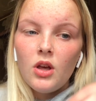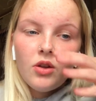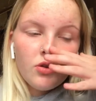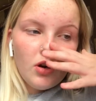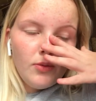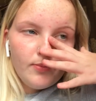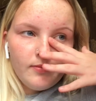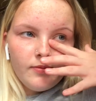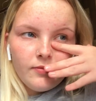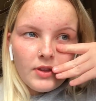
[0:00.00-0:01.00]
So
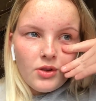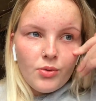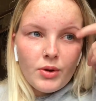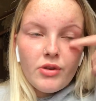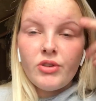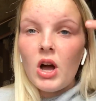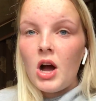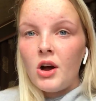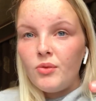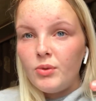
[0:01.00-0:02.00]
I just want to start
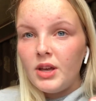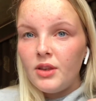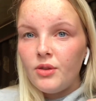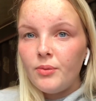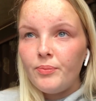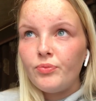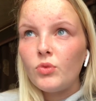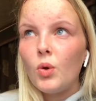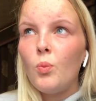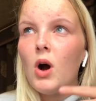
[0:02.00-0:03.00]
off with
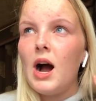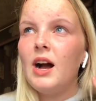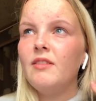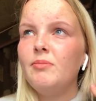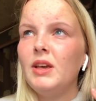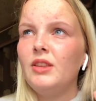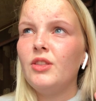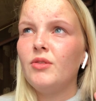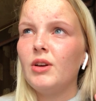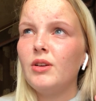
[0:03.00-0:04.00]
what I've been
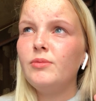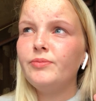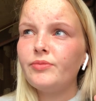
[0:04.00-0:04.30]
through,